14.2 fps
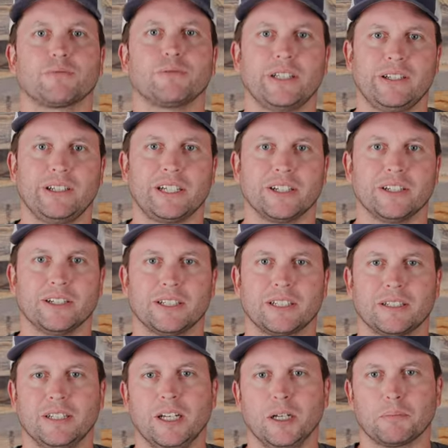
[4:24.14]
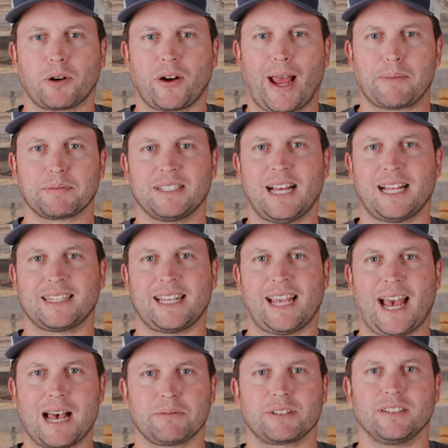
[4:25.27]
really good. Perhaps not the
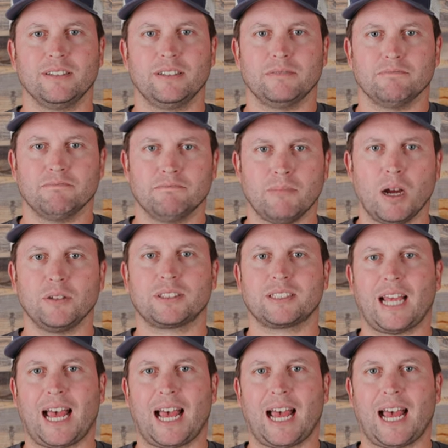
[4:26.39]
absolute most